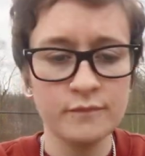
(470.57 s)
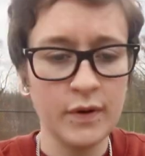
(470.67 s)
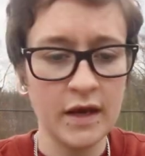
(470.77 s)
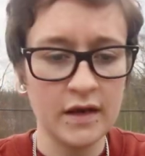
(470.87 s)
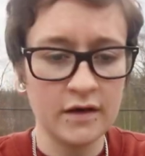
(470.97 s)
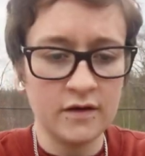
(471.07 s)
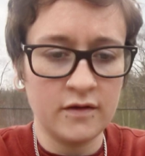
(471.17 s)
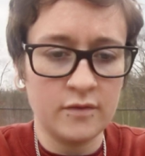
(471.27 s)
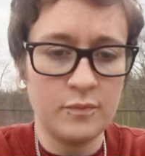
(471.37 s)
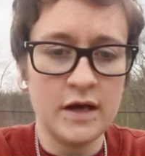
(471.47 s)
pen
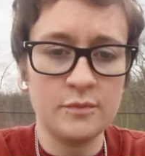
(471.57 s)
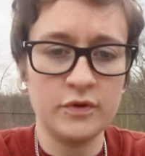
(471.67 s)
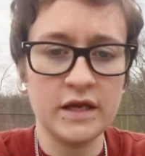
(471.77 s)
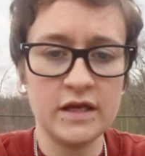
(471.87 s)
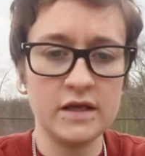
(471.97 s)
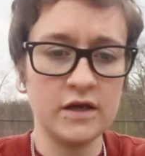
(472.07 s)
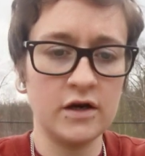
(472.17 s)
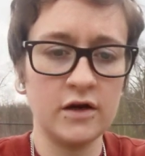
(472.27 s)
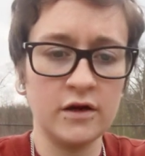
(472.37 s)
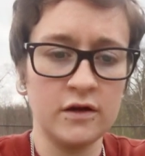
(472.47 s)
pen blade
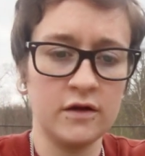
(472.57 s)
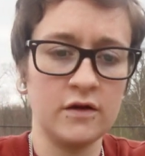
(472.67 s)
here